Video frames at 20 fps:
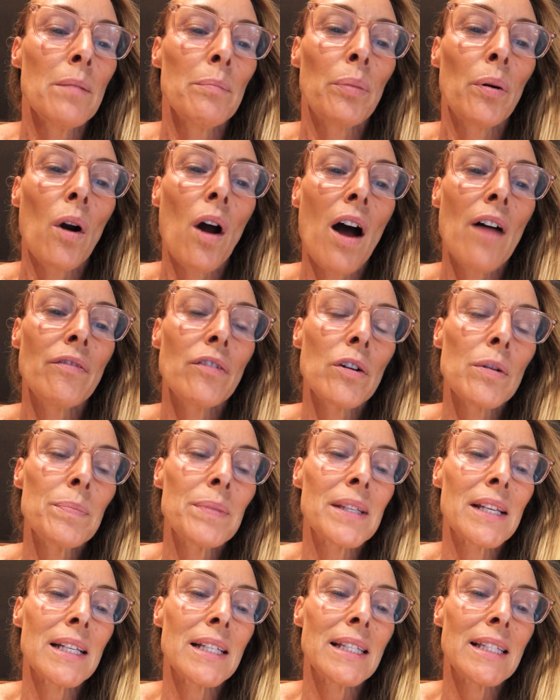
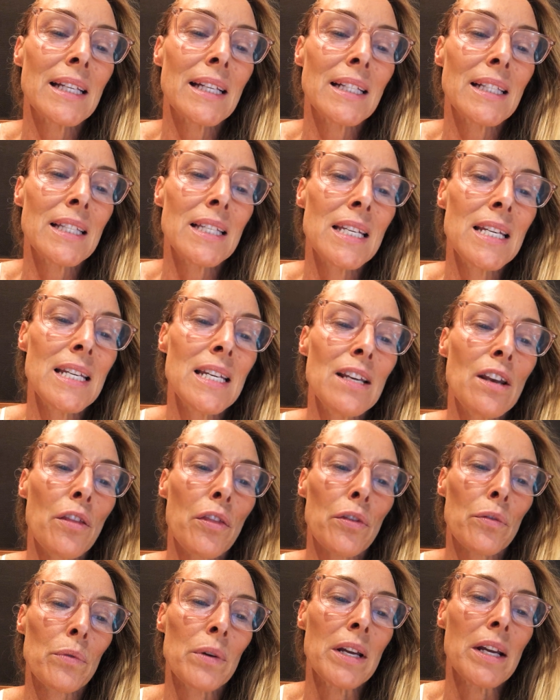Proverbs
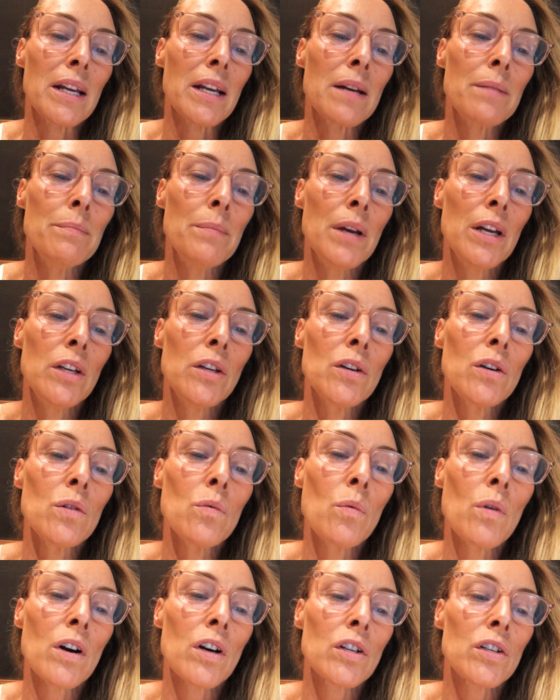16:3 Commit your
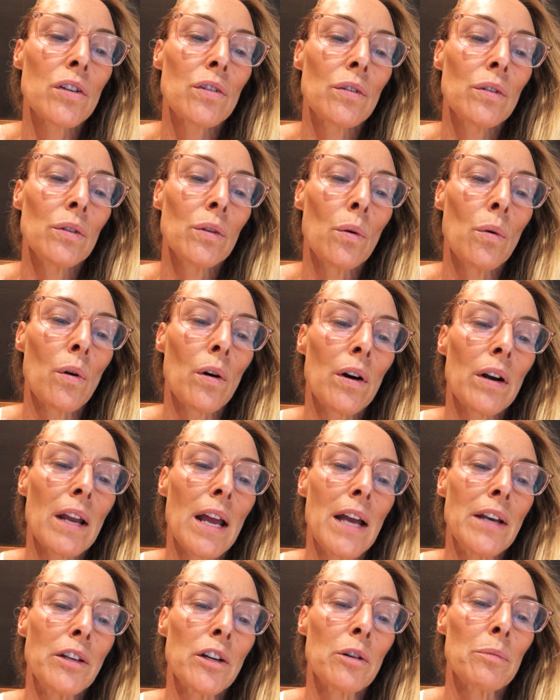work to the Lord
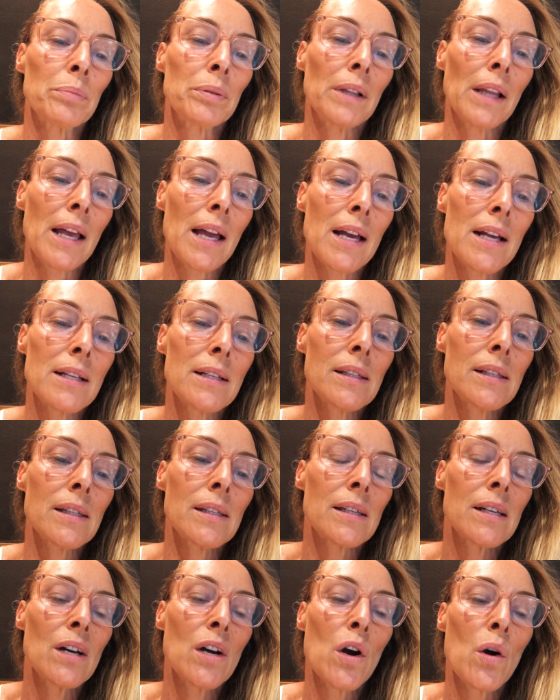and your
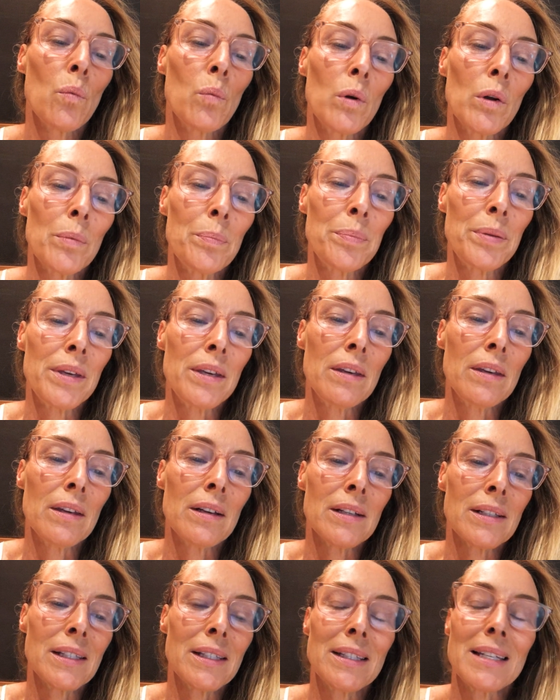plans will
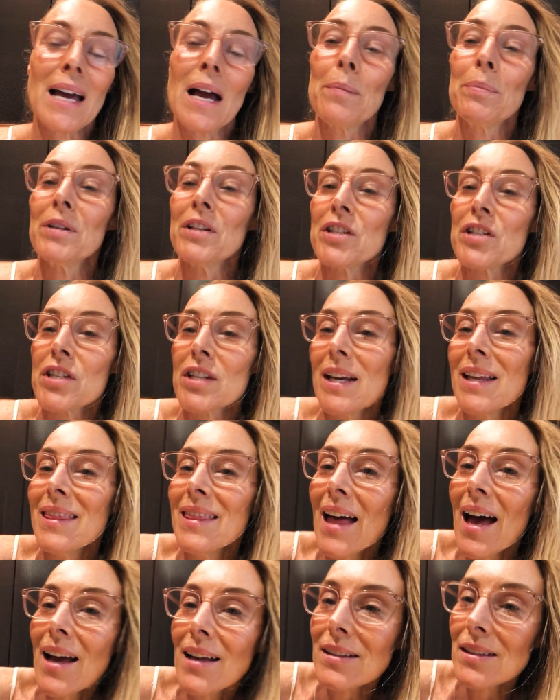be established. And
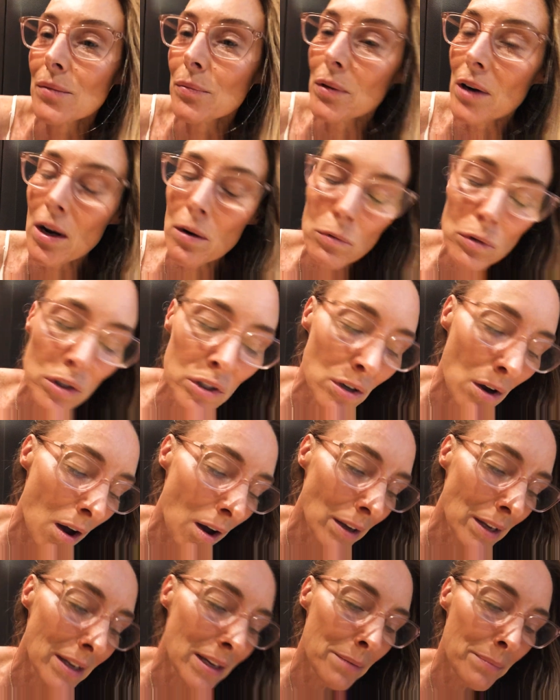that's what I was
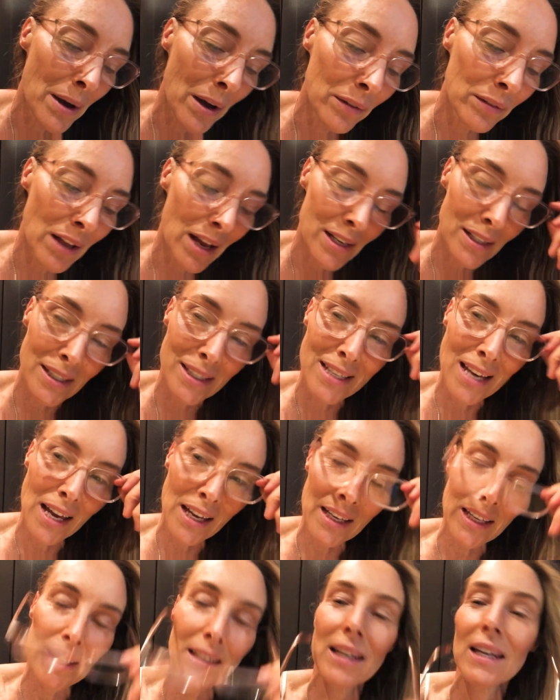talking about last
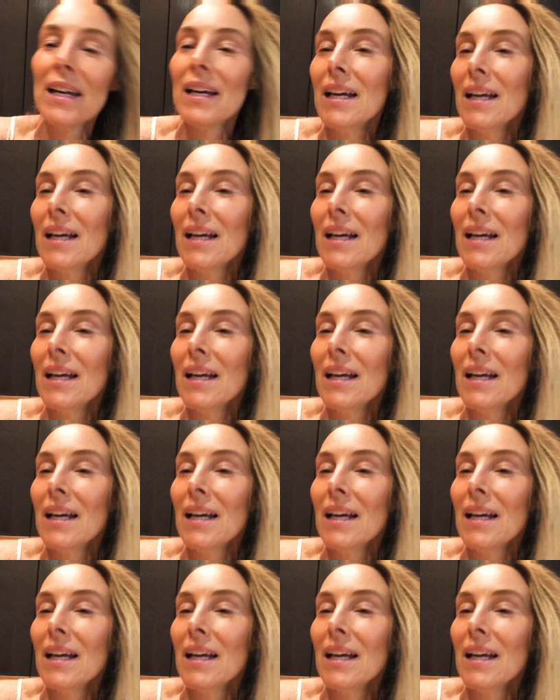night